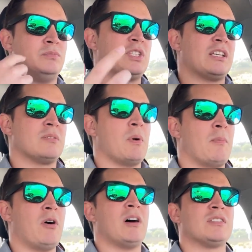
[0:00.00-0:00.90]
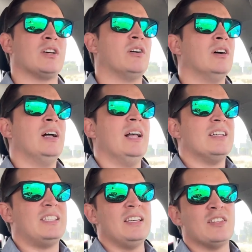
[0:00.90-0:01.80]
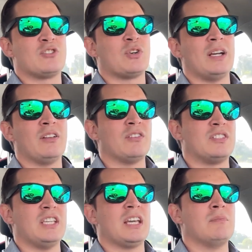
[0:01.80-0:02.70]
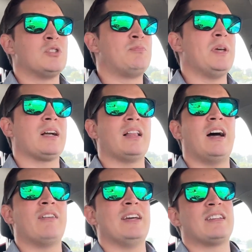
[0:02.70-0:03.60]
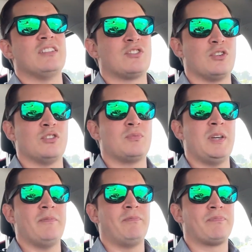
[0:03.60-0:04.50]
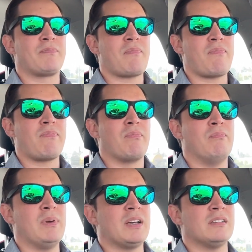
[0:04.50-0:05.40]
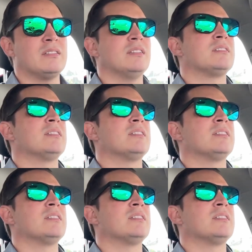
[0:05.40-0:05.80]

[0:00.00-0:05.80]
Jason Momoa. So seeing the trailer and seeing him just be a clown, it concerns me. Because